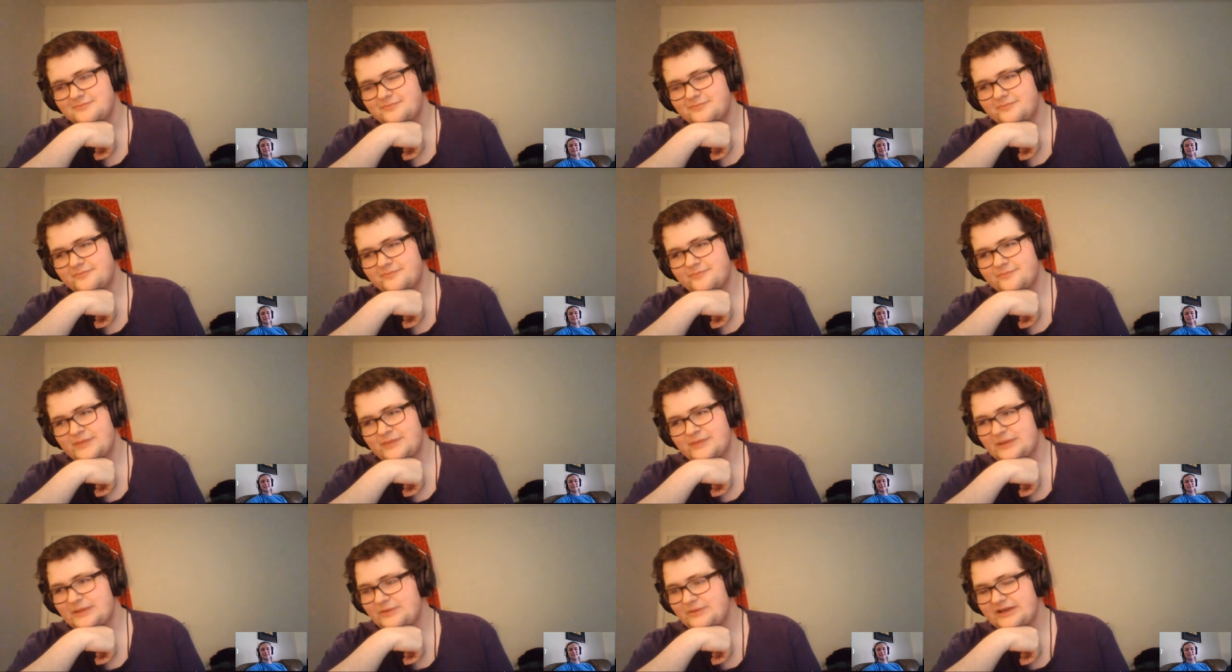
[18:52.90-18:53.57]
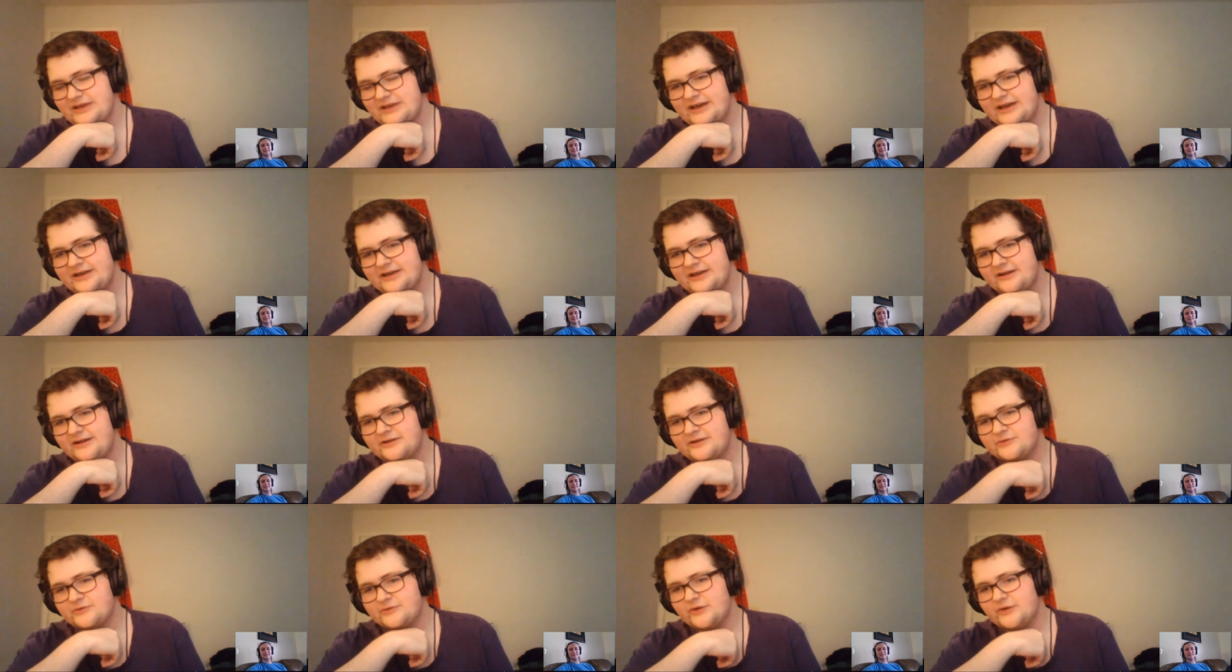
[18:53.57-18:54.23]
Maybe.
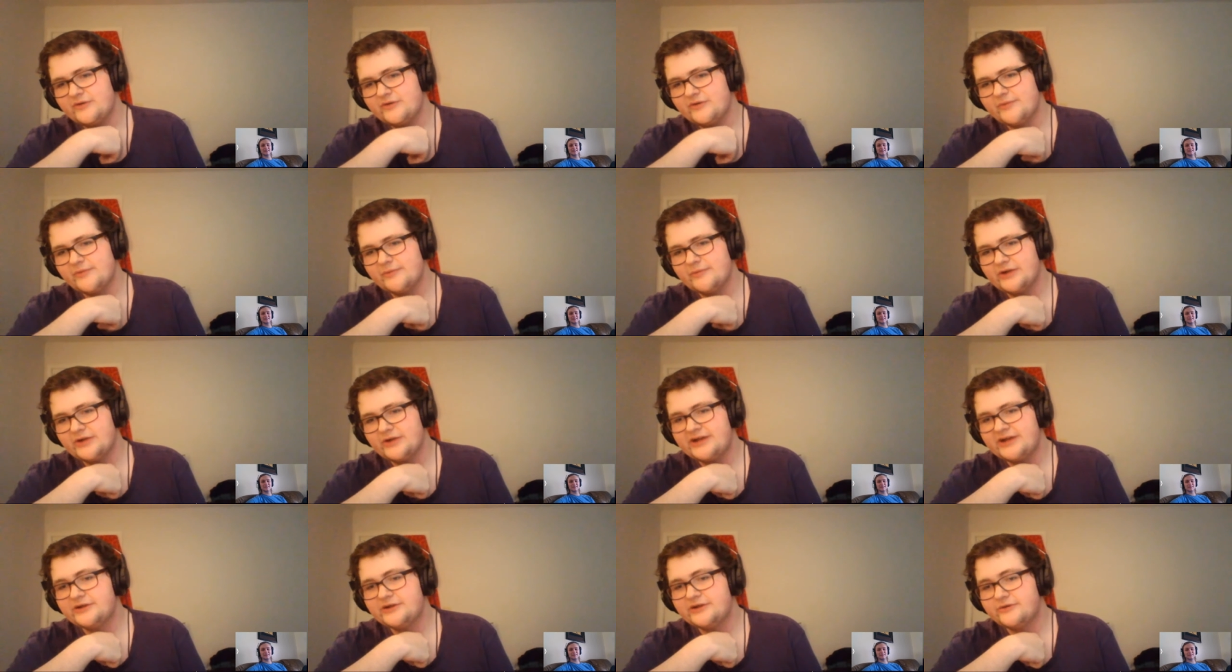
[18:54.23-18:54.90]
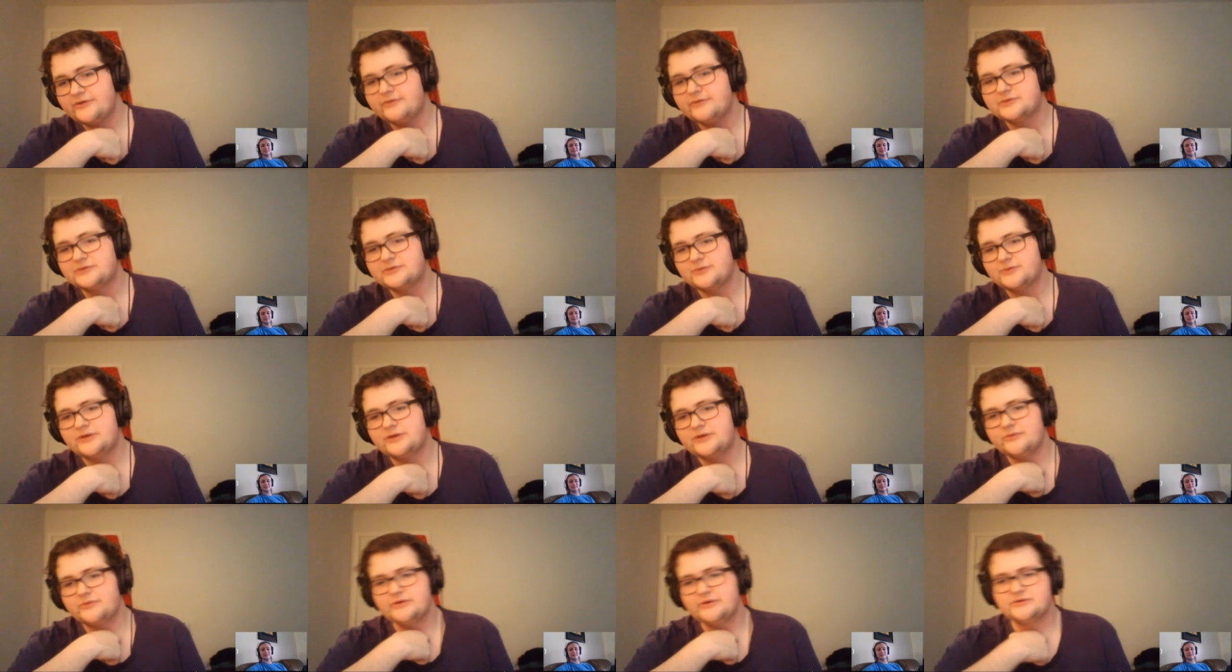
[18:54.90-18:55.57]
I don't quite remember. I know it was
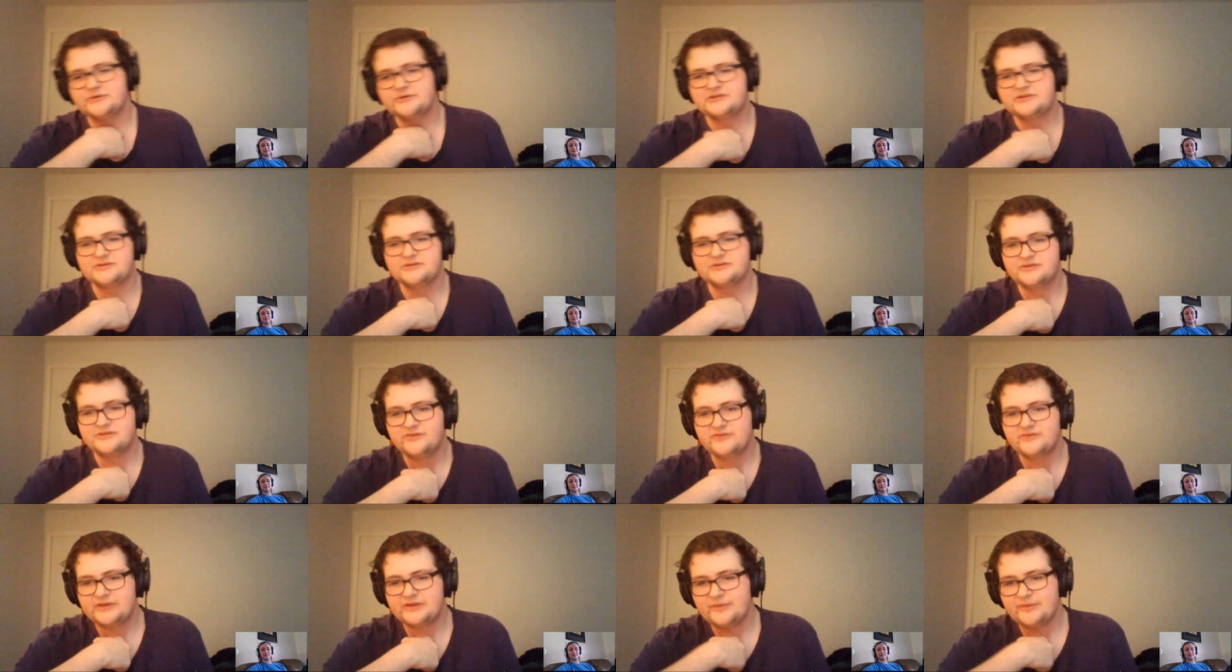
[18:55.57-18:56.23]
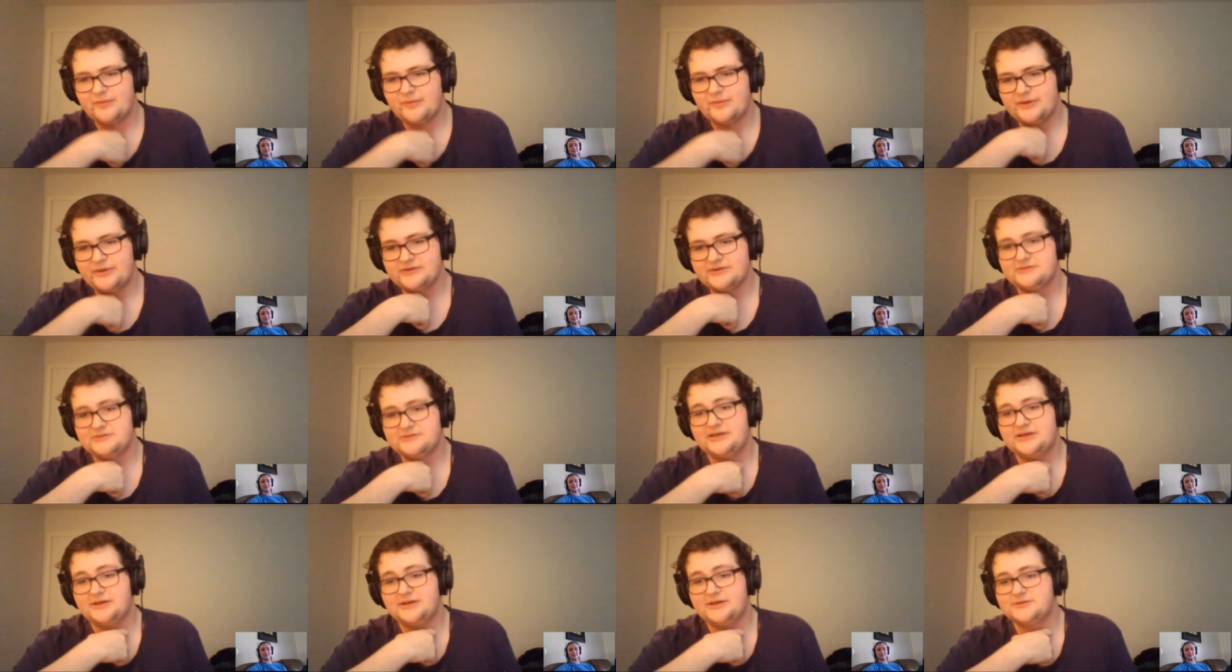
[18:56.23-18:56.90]
when we were still living at my
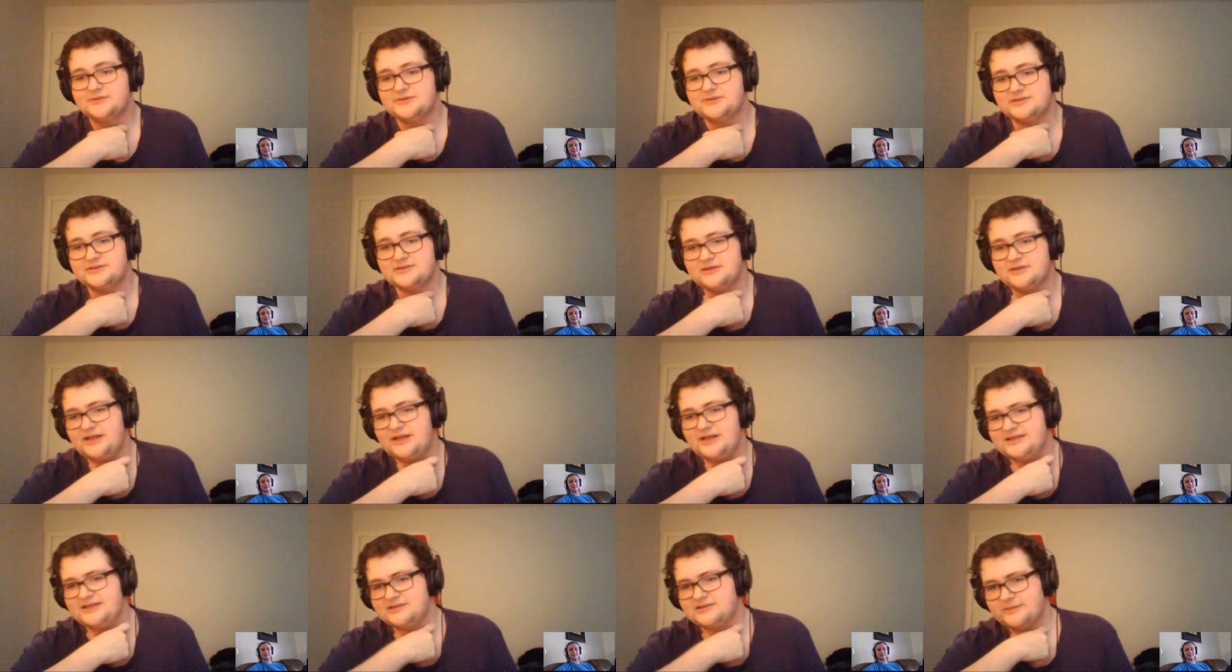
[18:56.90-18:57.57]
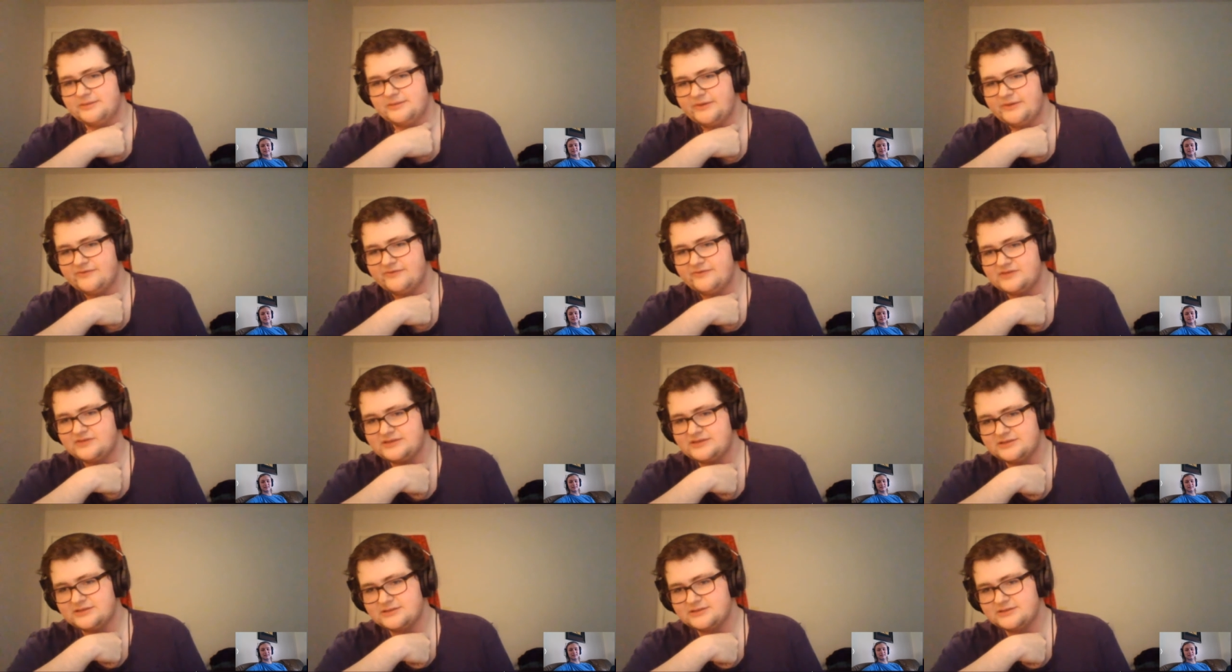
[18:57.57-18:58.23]
parents' house is the last time I've
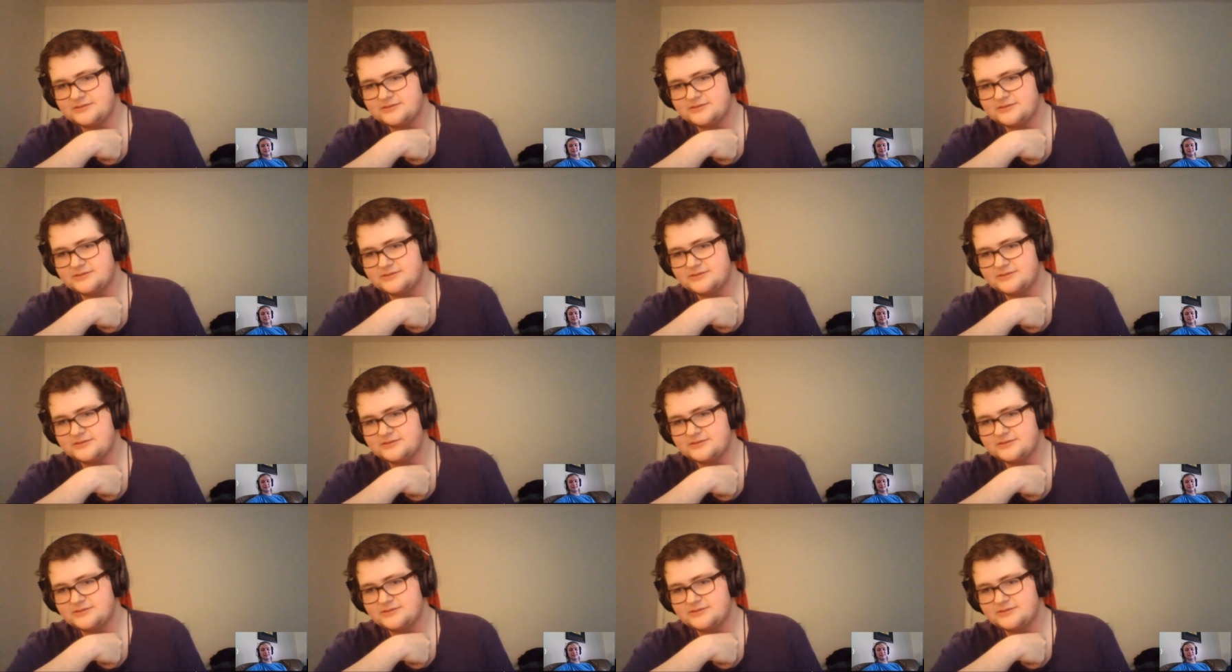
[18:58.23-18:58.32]
seen it.